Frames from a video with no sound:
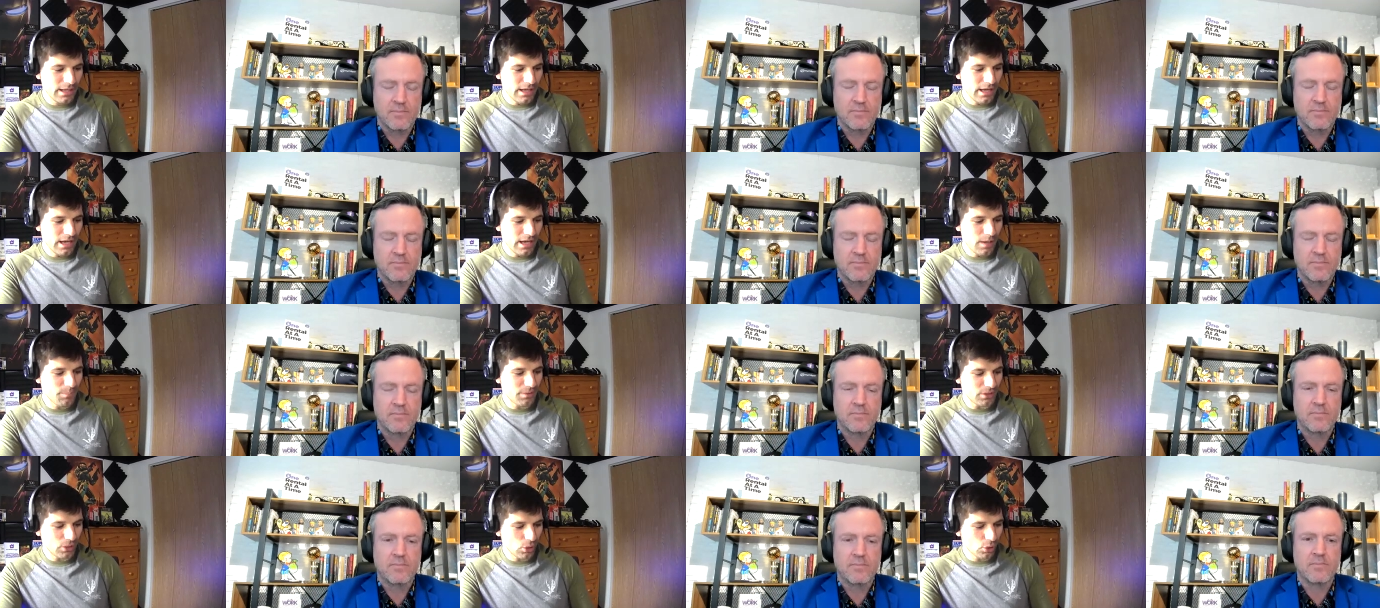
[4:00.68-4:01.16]

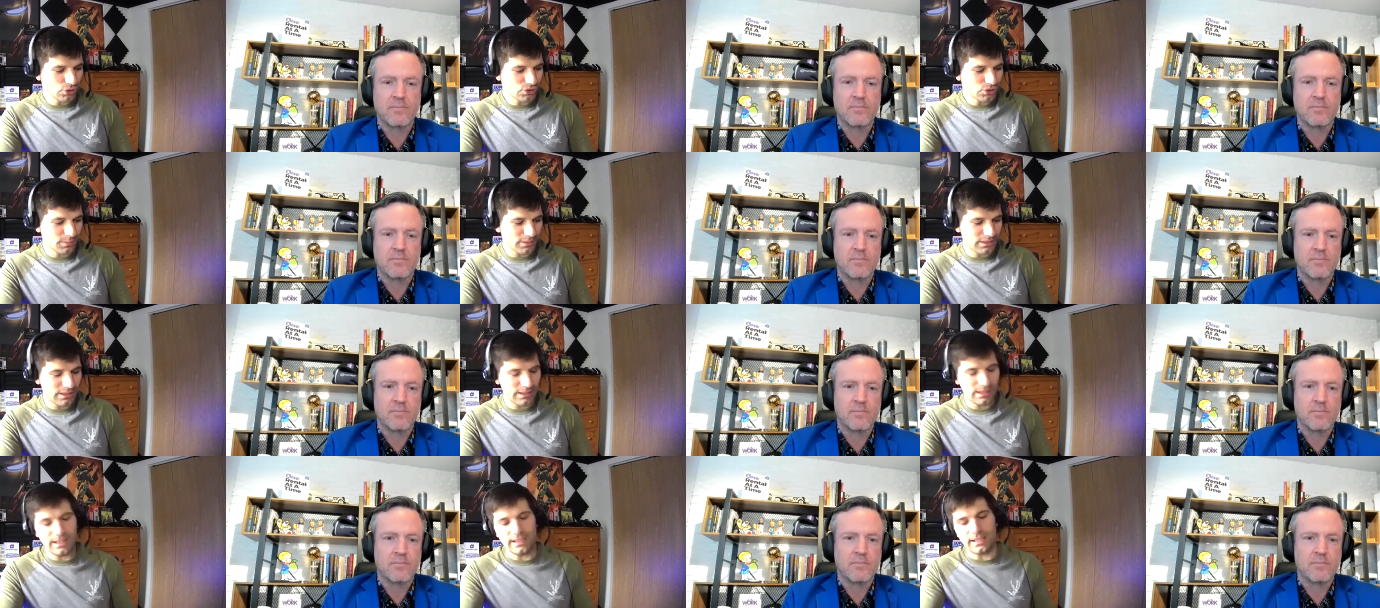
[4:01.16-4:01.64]
Speaker 1: Uh, but
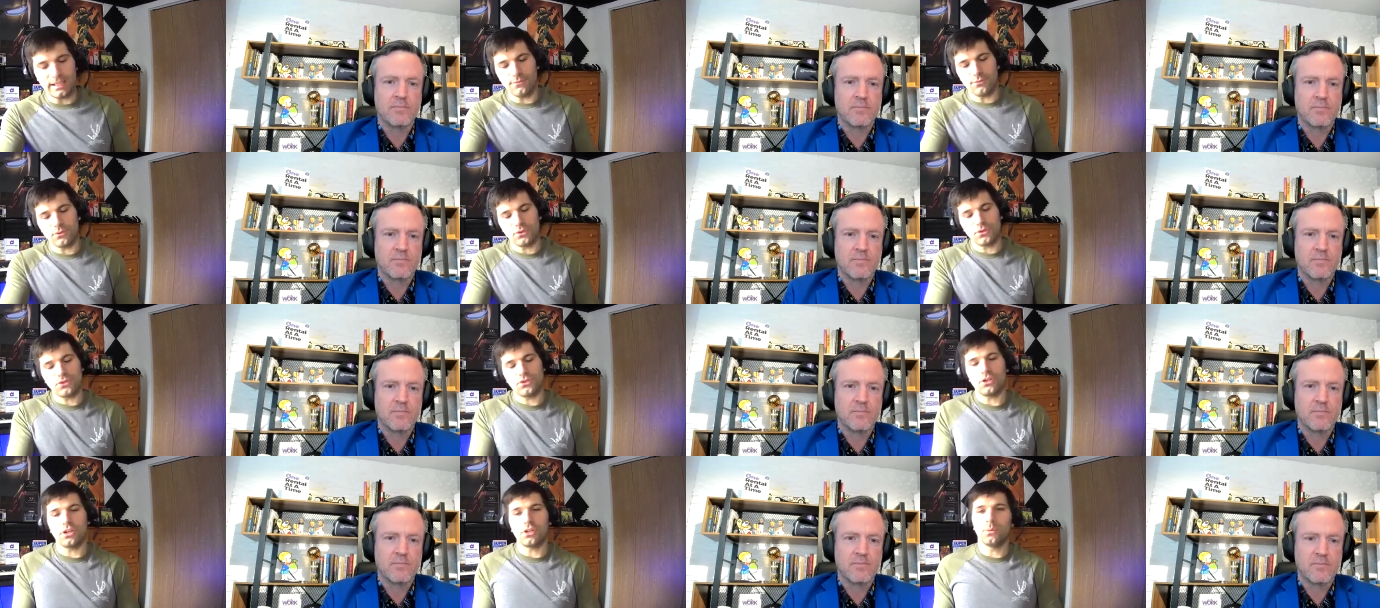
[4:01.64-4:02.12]
ultimately, like I
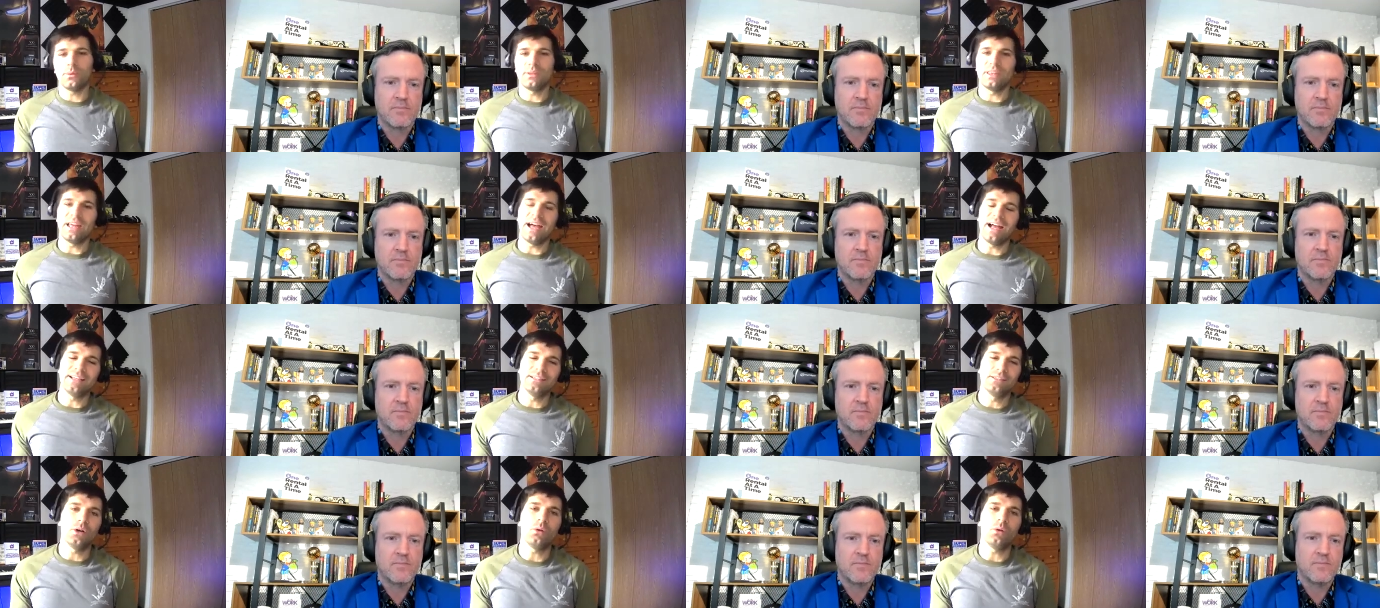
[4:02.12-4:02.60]
first started with,
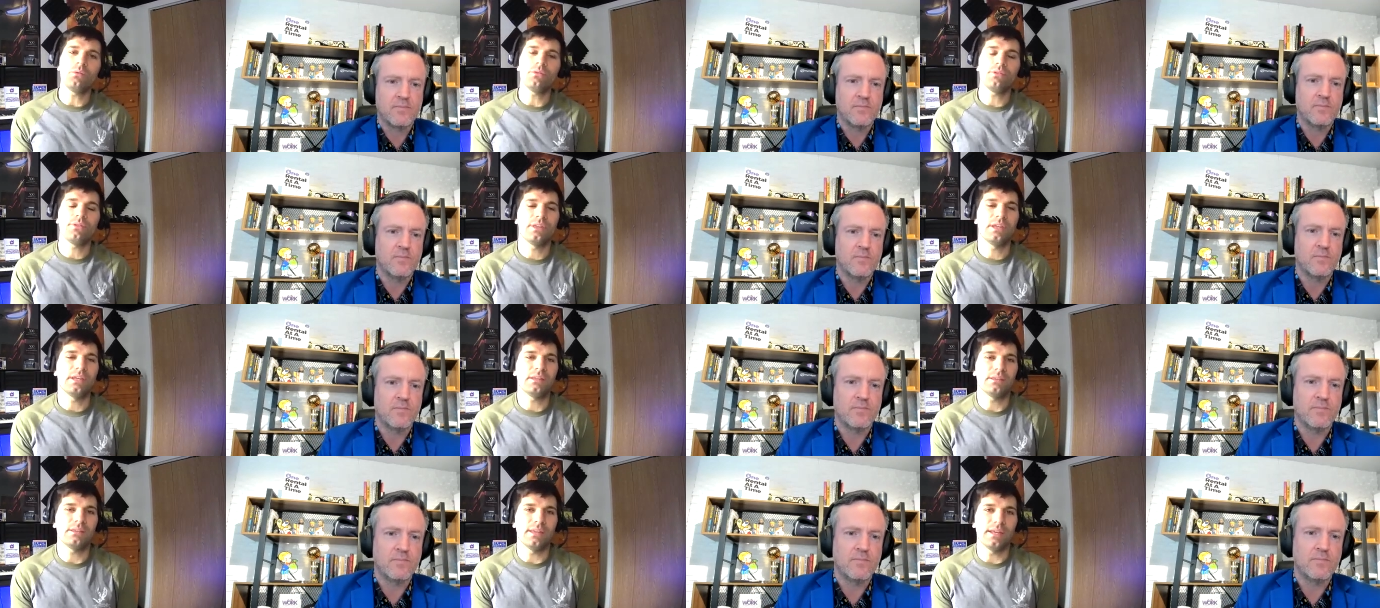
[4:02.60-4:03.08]
I don't
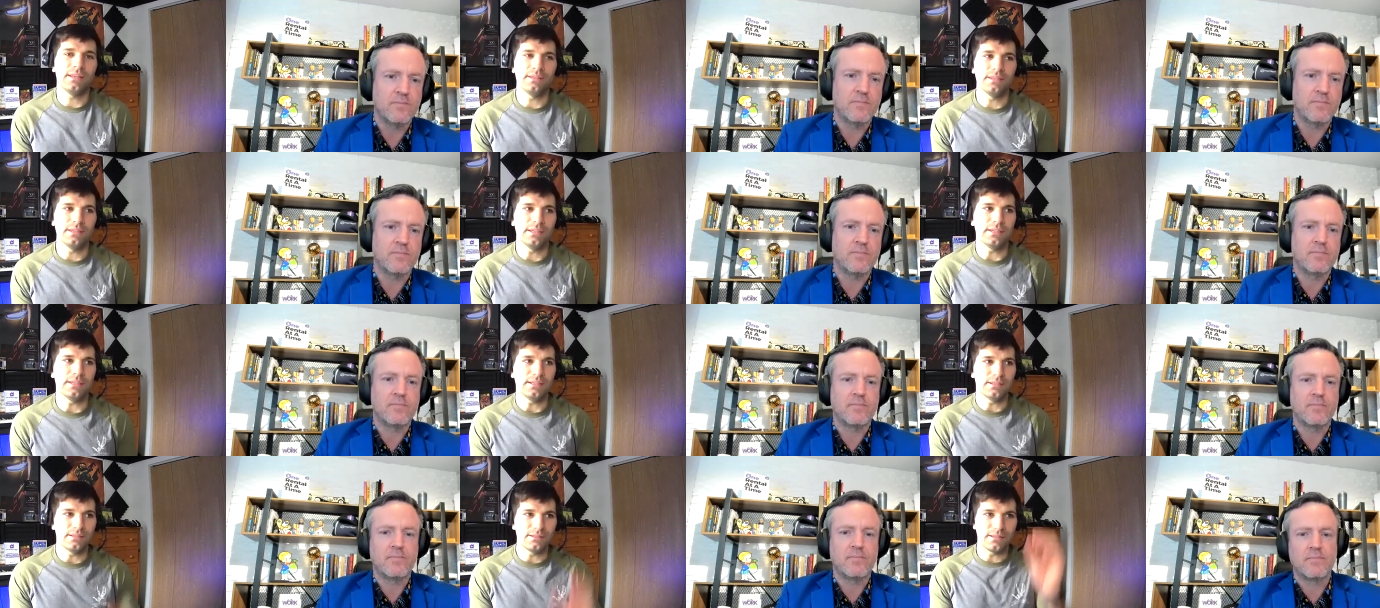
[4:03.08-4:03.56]
think that
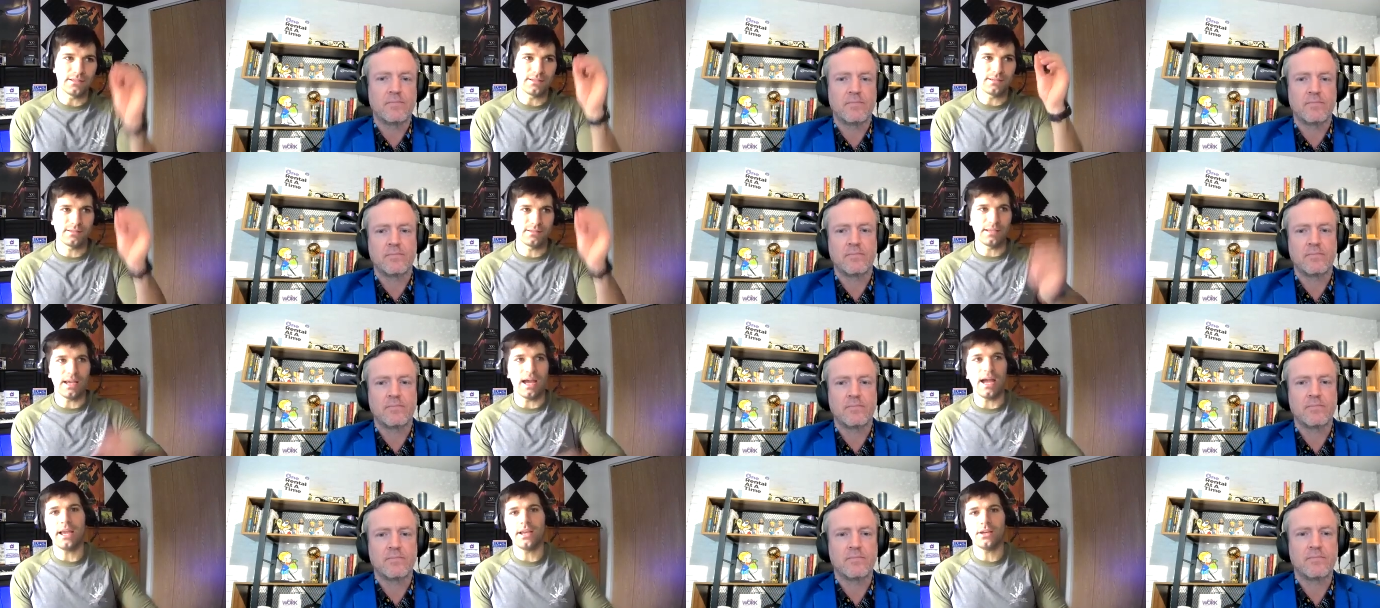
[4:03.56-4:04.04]
the
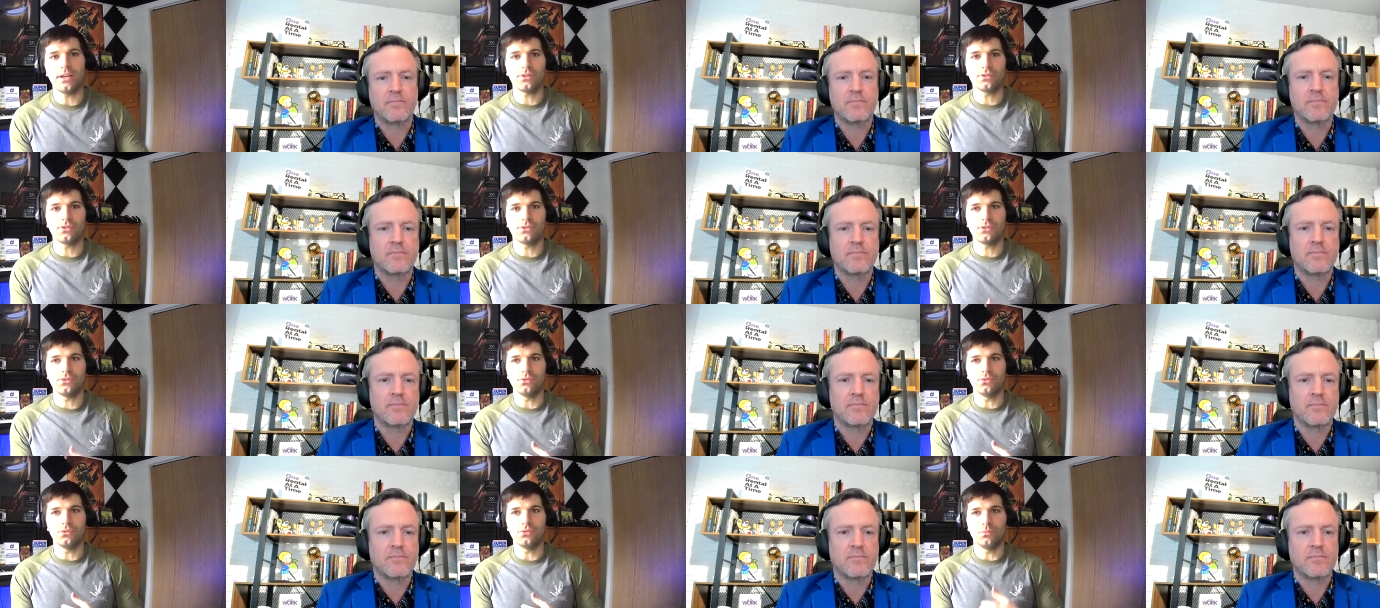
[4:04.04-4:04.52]
desire
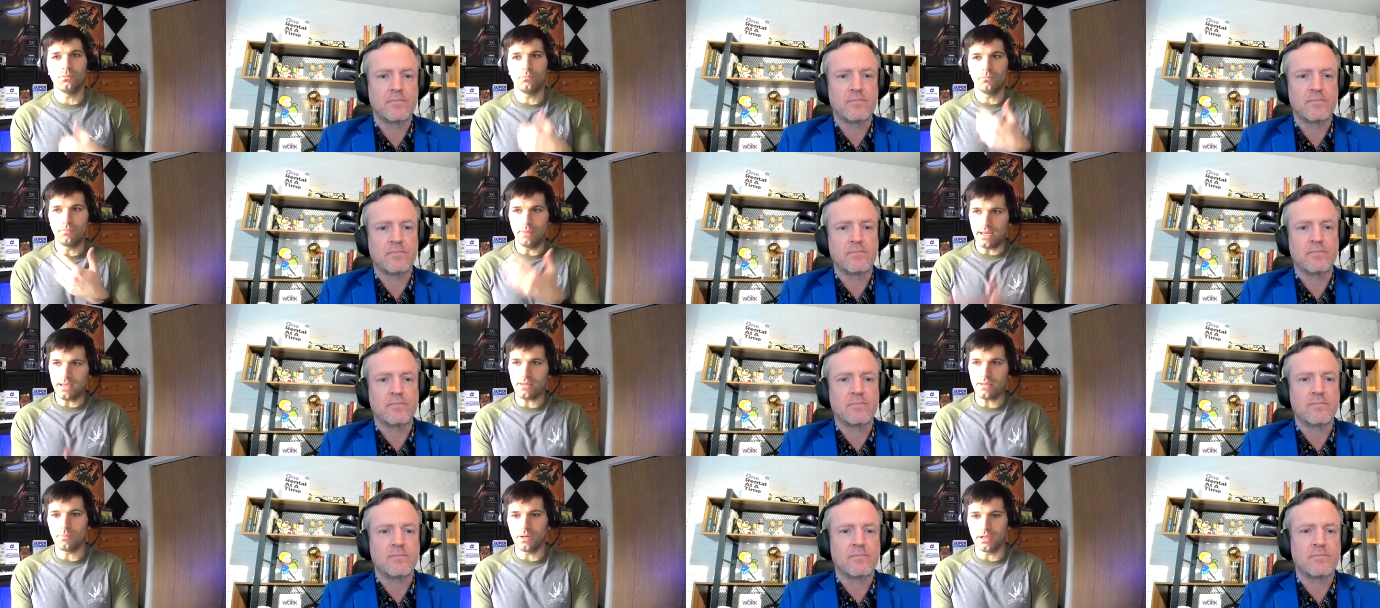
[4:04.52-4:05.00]
to
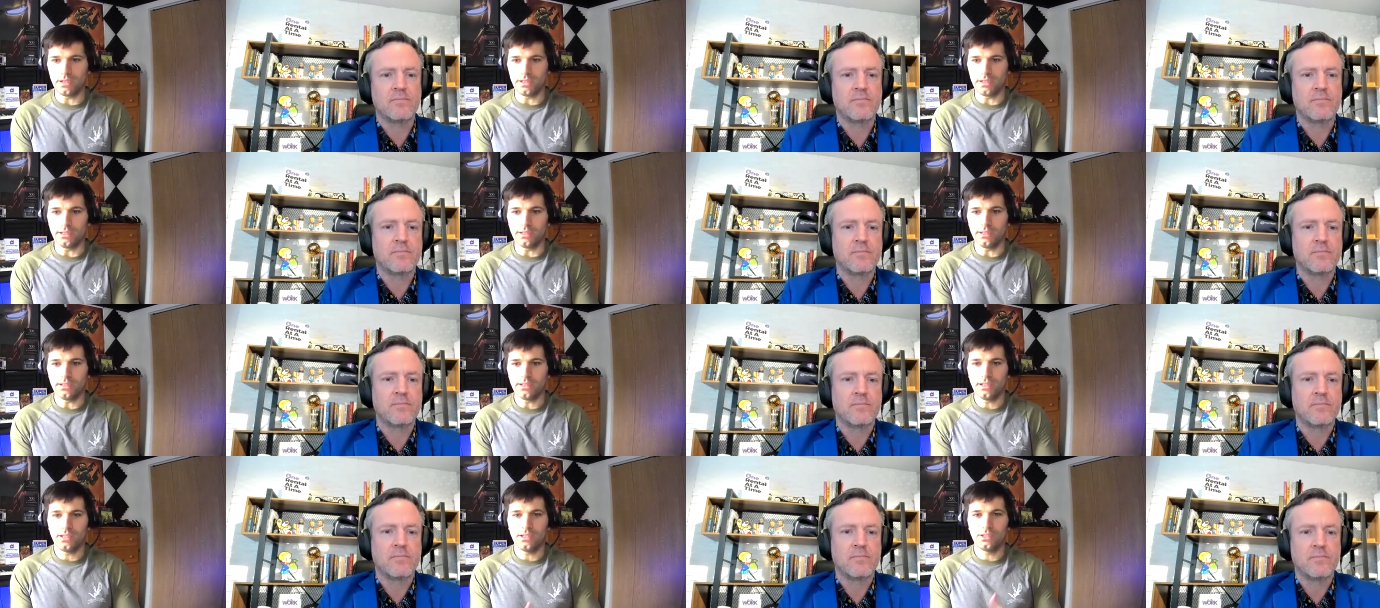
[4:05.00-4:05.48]
make
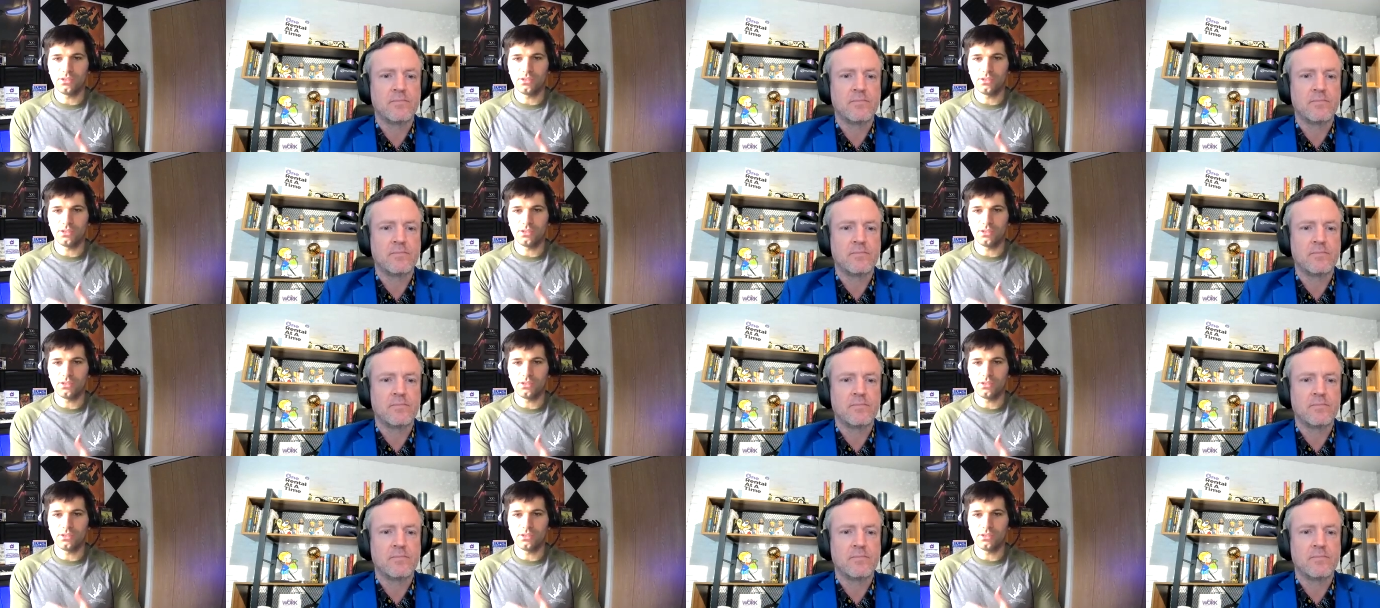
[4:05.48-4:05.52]
money